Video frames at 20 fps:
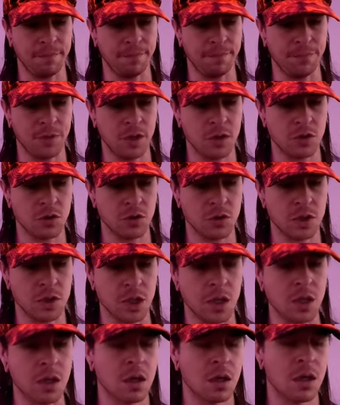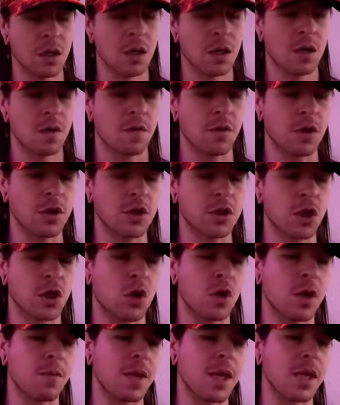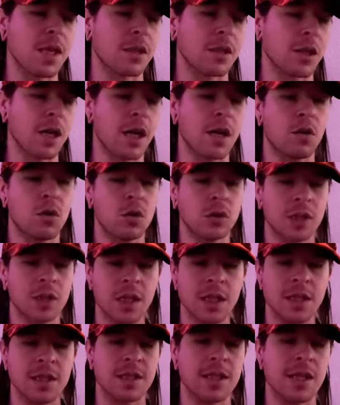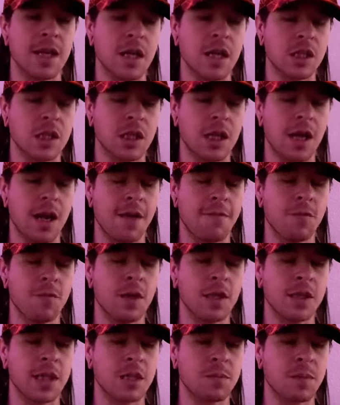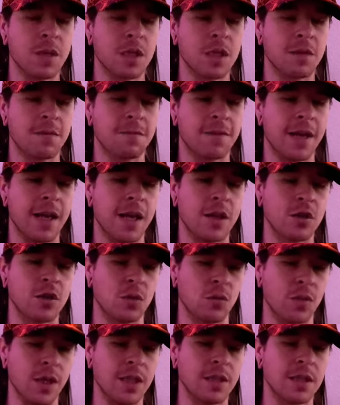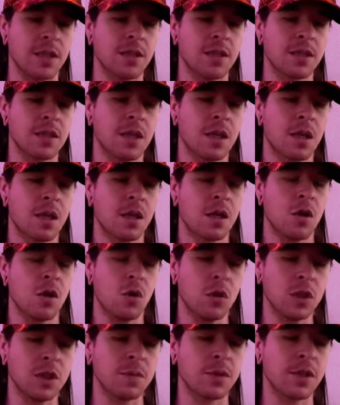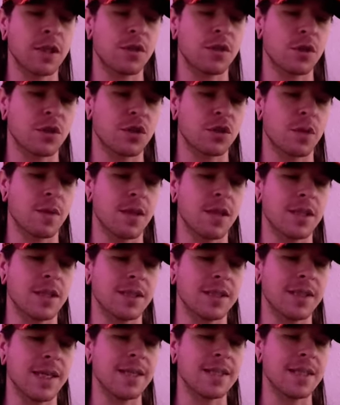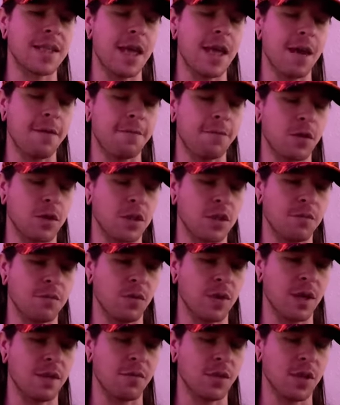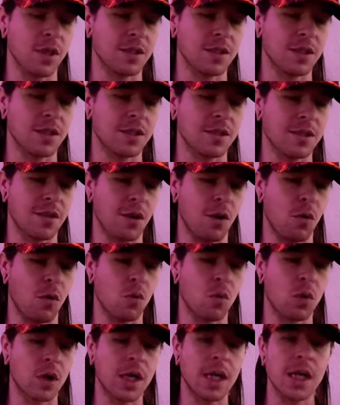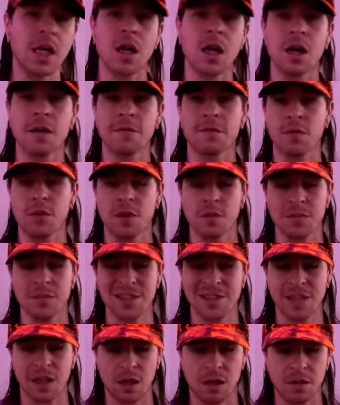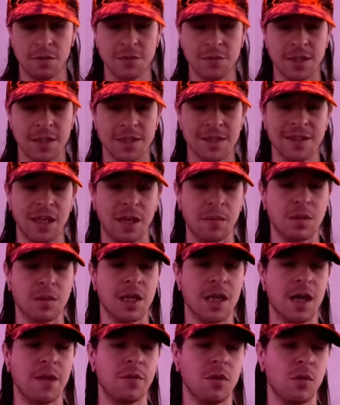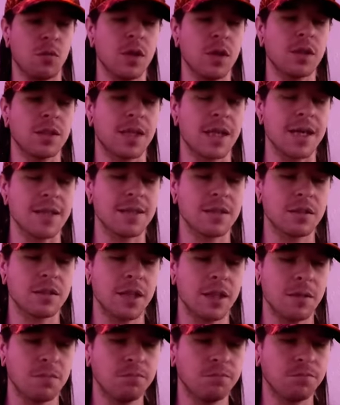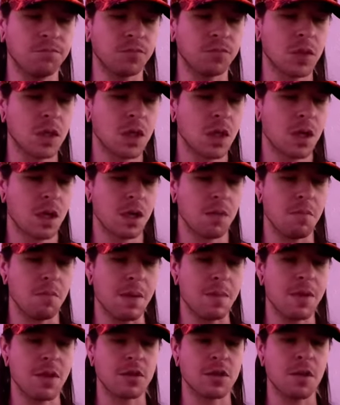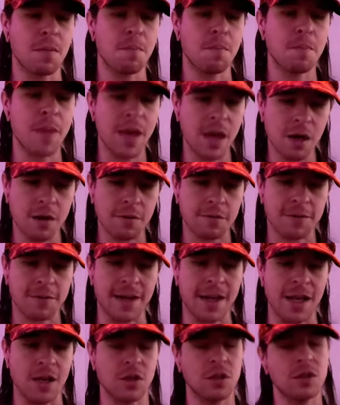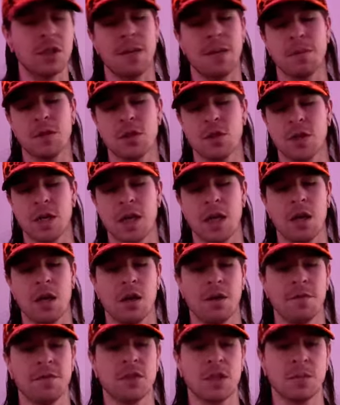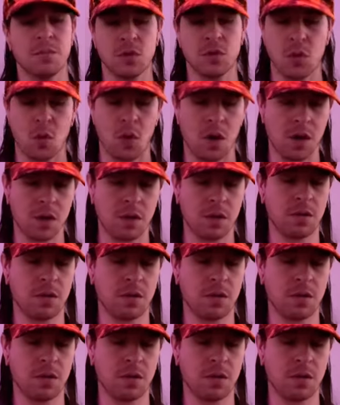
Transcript: interesting. They're showing me that they're kind of holding on to this connection, and I feel like that's because of financial reasons. Ultimately, they're showing me this lazy effort of whatever this is that they're working on for themselves. At the same time, they're realizing, like, maybe there's a better financial opportunity here of some sort.